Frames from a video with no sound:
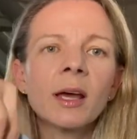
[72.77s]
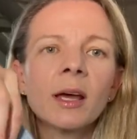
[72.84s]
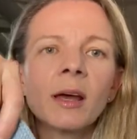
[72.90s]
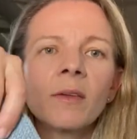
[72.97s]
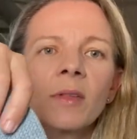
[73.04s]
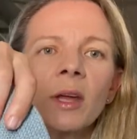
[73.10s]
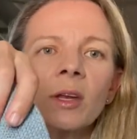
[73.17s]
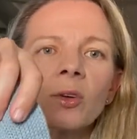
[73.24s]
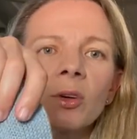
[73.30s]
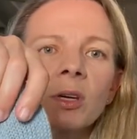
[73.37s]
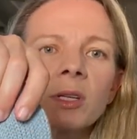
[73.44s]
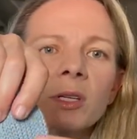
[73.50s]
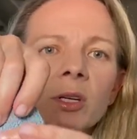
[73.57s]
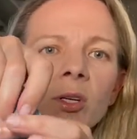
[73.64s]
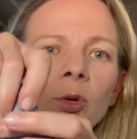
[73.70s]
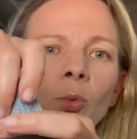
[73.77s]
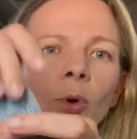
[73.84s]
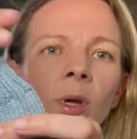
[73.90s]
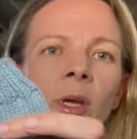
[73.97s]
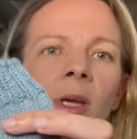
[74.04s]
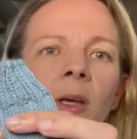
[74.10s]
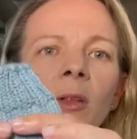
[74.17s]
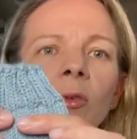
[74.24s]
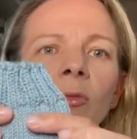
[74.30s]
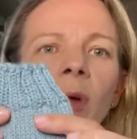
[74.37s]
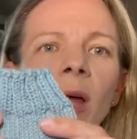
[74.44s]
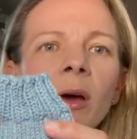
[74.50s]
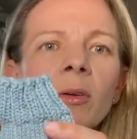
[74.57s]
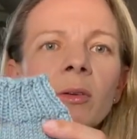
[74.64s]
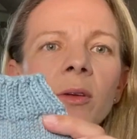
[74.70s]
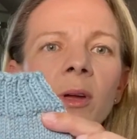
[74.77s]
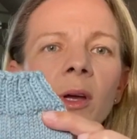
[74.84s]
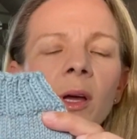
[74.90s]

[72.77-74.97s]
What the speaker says: and then you continue working in the round